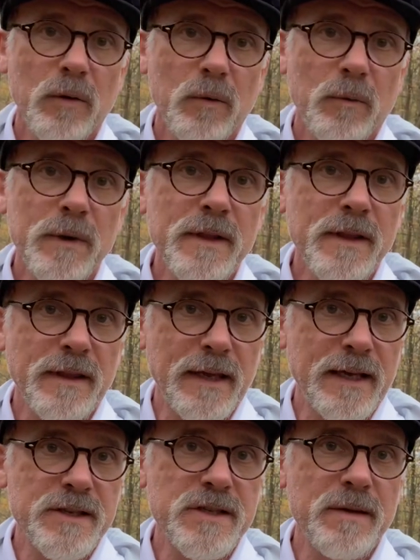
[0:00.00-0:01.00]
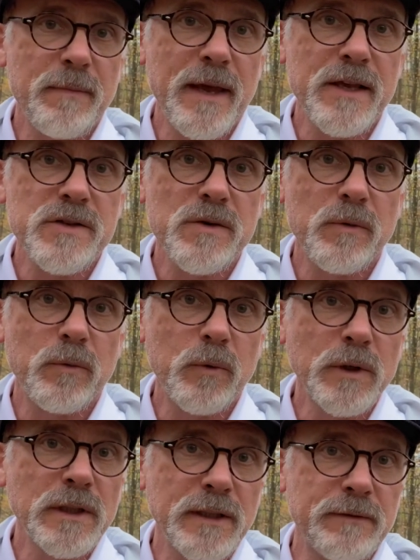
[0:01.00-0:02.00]
One of the things that makes
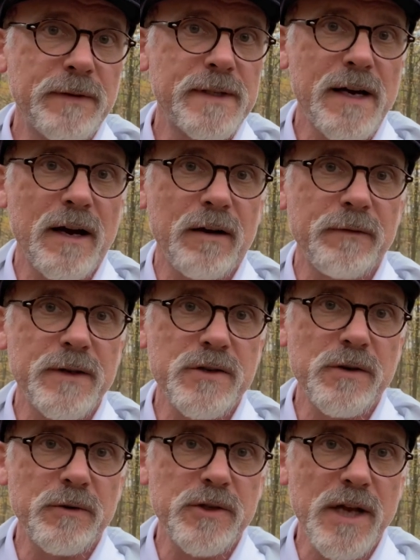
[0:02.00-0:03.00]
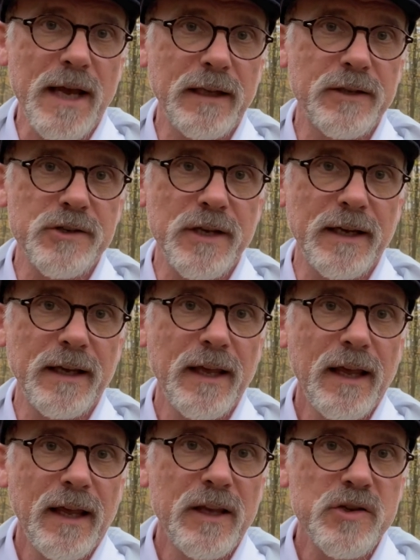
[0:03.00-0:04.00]
woodland photography so challenging
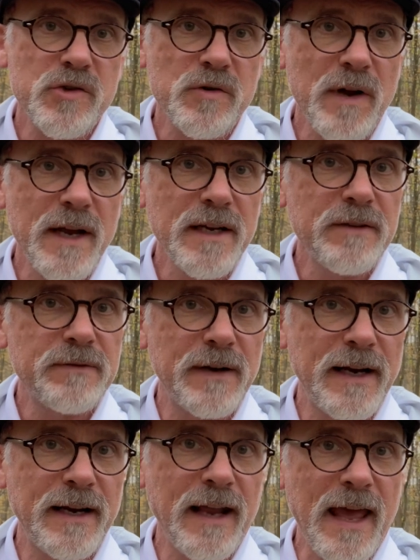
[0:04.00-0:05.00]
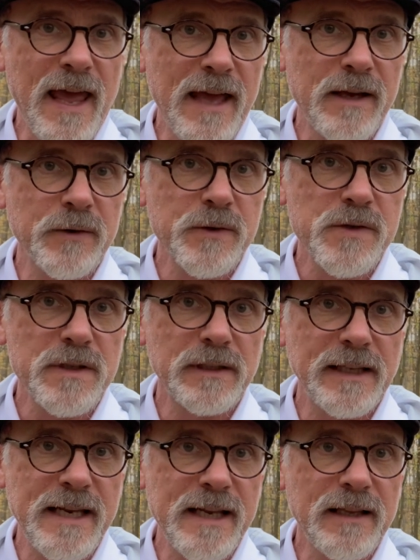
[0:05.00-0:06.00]
is trying to find angles,
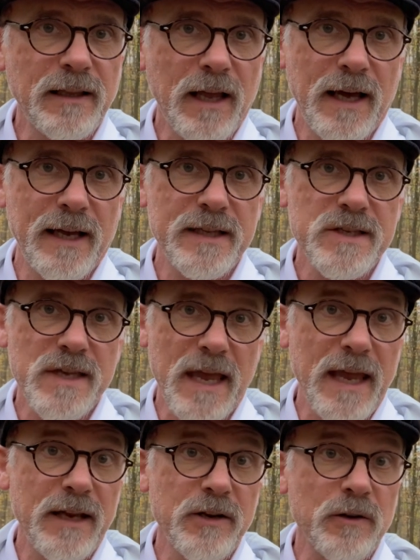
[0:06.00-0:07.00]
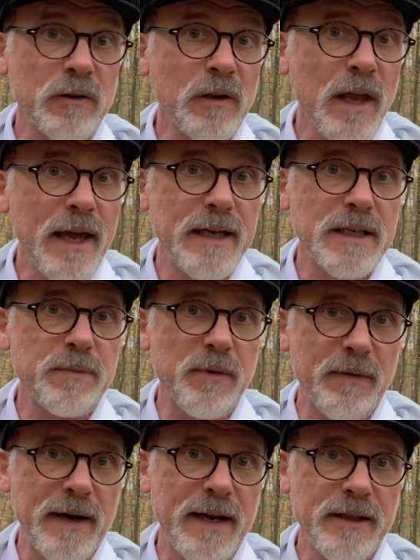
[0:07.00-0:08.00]
leading lines, and your light to
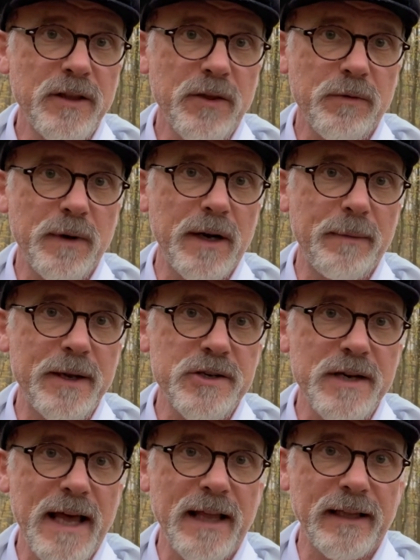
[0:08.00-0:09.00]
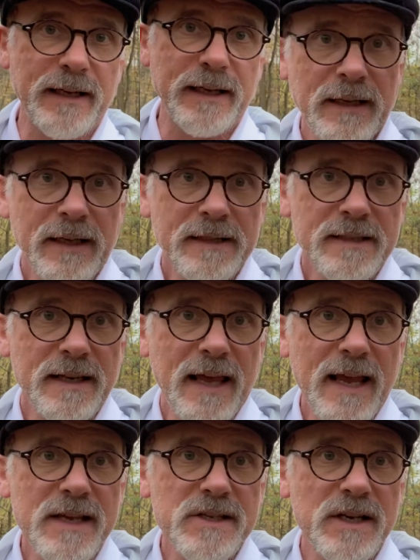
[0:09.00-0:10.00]
provide the three dimensionality.
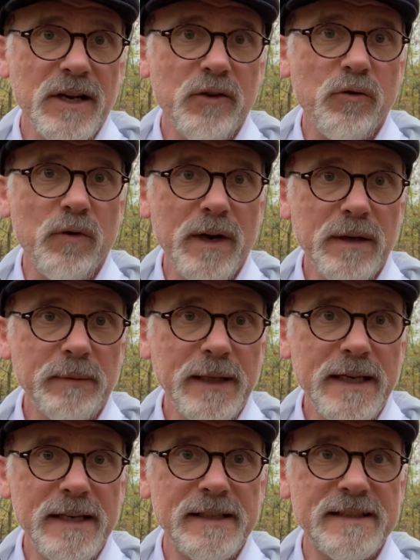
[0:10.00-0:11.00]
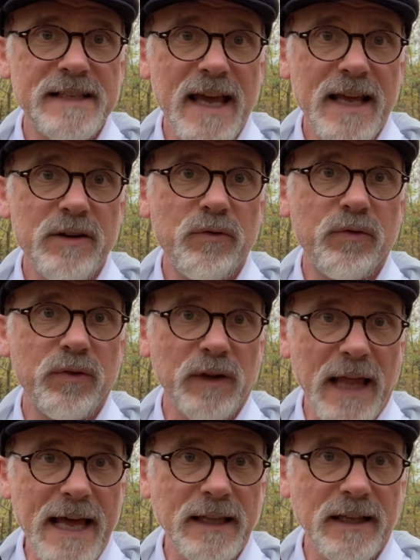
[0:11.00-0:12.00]
Today is an incredibly dead,
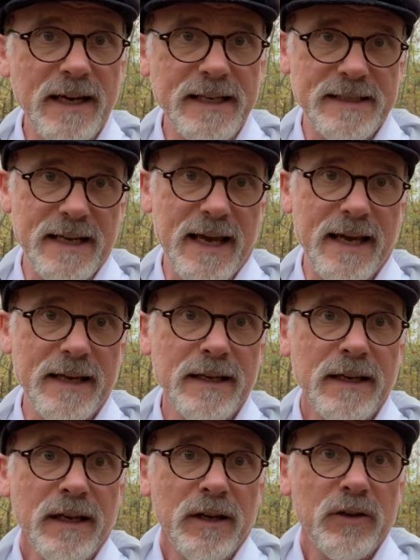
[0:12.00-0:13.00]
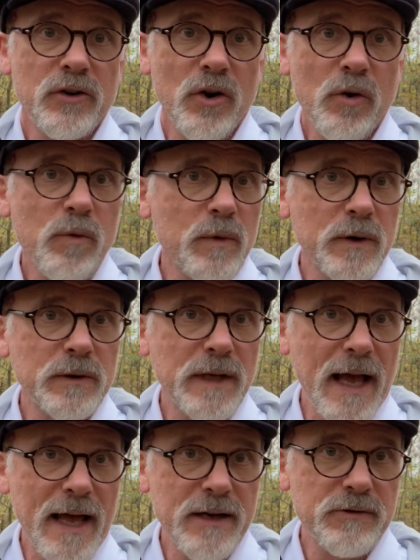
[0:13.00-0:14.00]
flat light day, no real
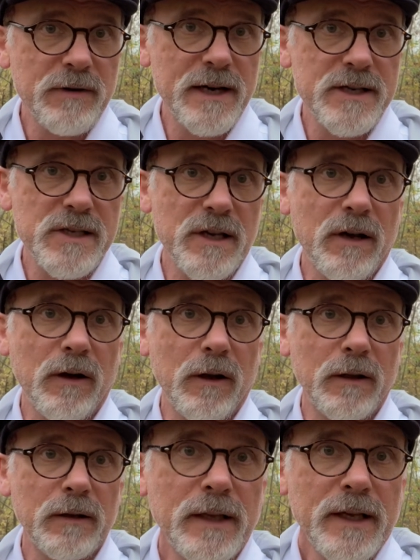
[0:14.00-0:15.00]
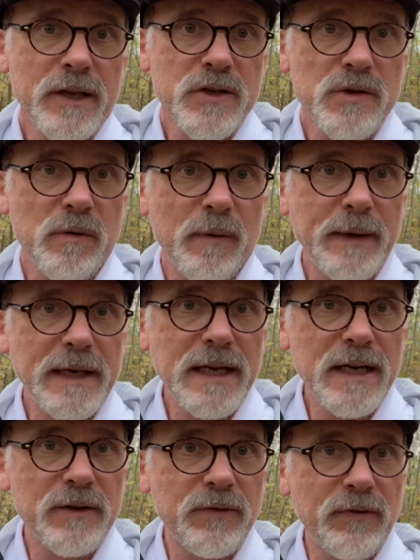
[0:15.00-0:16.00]
contrast at all. So, what we
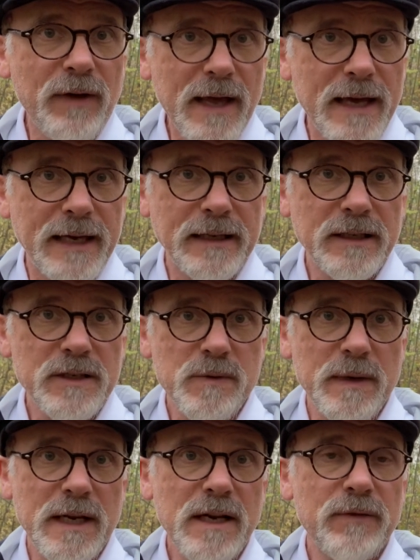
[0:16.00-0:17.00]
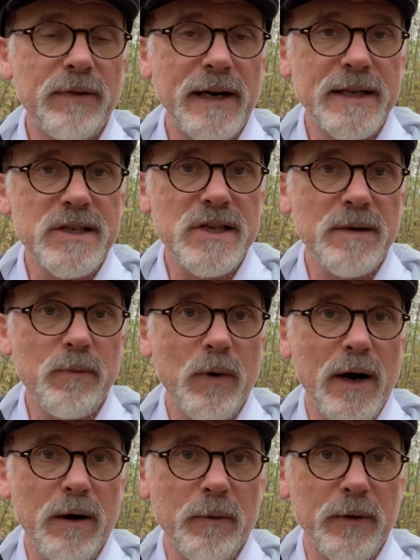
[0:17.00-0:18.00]
need to find is we need to find
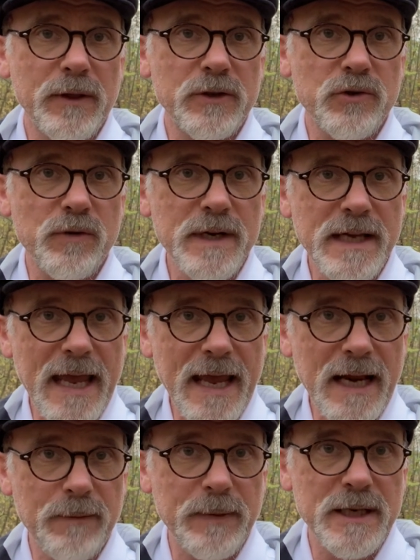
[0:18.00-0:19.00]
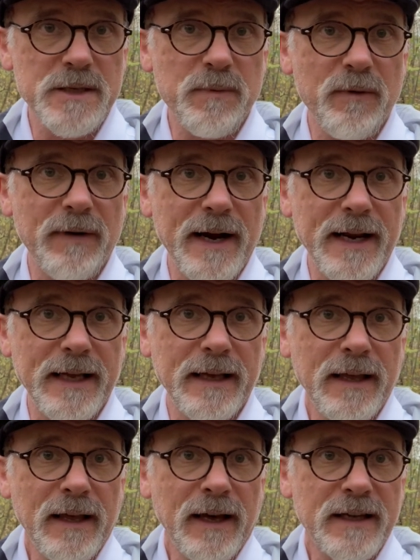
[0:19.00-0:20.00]
somewhere where the tree canopy is providing
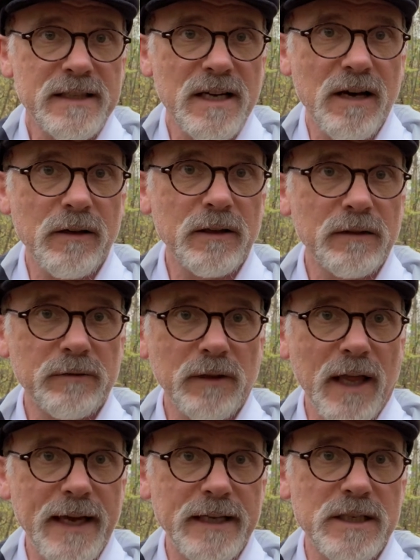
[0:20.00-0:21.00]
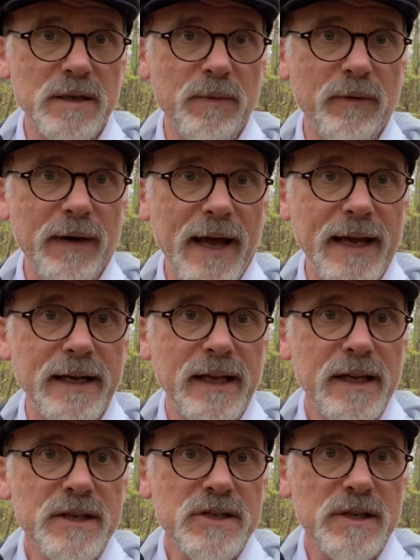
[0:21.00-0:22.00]
a tunnel of light to provide
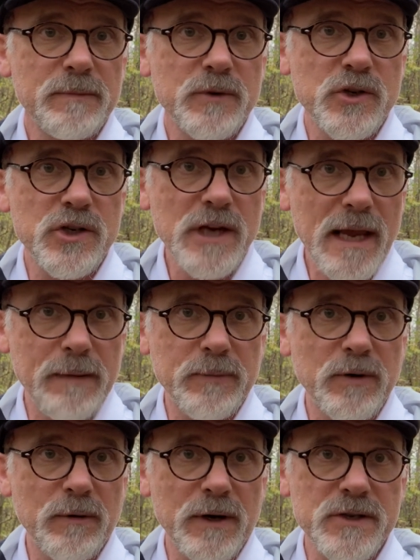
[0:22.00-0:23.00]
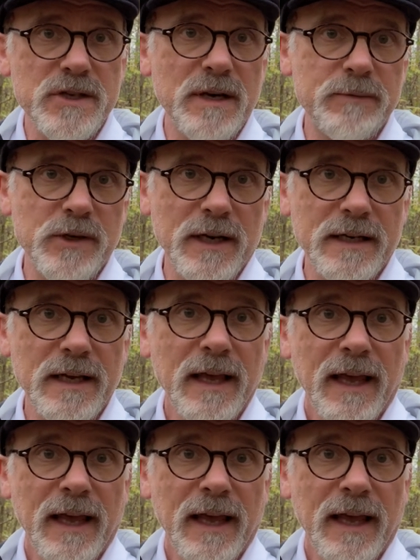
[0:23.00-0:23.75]
some shape to our subject.